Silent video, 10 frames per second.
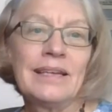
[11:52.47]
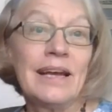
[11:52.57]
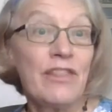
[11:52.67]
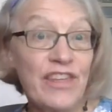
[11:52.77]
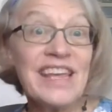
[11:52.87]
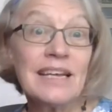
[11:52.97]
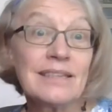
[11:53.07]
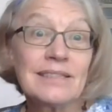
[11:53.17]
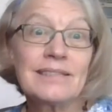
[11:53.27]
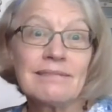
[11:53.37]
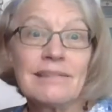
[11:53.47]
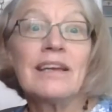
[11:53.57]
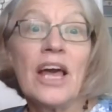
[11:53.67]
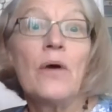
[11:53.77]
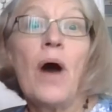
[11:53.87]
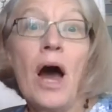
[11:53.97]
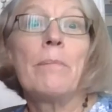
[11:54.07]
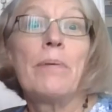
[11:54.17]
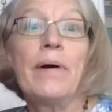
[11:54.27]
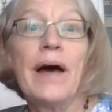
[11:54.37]
Things can go
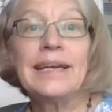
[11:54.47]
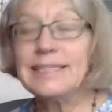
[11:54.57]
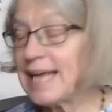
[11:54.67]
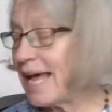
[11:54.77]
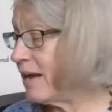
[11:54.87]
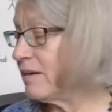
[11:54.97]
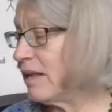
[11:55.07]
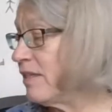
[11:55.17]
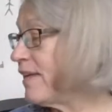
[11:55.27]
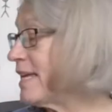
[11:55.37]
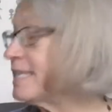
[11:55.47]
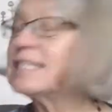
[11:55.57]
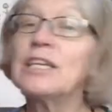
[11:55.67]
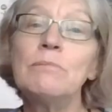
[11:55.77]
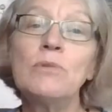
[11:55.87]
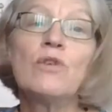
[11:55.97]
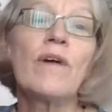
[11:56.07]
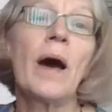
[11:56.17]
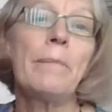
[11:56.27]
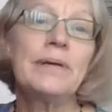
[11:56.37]
up and down. Things can move
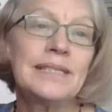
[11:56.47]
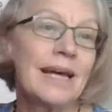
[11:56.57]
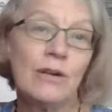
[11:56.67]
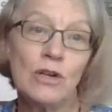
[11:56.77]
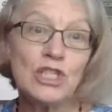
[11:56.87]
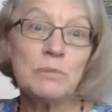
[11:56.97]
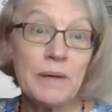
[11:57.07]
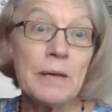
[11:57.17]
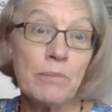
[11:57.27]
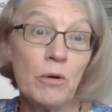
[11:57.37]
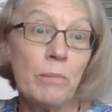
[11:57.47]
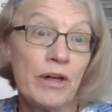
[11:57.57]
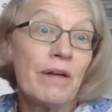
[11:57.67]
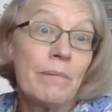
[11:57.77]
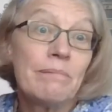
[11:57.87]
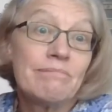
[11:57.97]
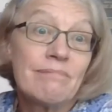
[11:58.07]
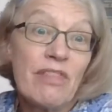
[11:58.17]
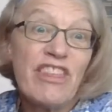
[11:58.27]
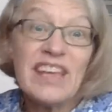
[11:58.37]
up and down, not just people, but
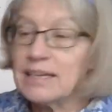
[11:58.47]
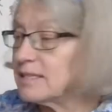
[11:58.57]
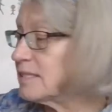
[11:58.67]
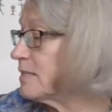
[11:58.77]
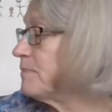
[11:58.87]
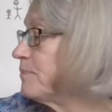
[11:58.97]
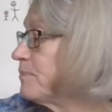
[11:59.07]
things.